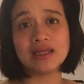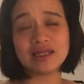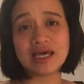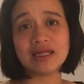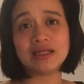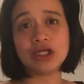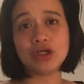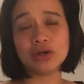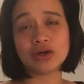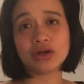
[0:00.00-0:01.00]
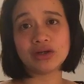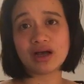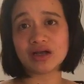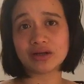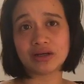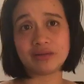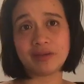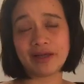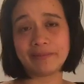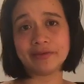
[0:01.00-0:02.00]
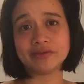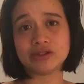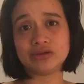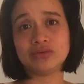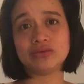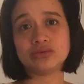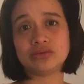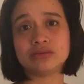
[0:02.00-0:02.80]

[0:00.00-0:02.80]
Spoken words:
then you're not going to be able to,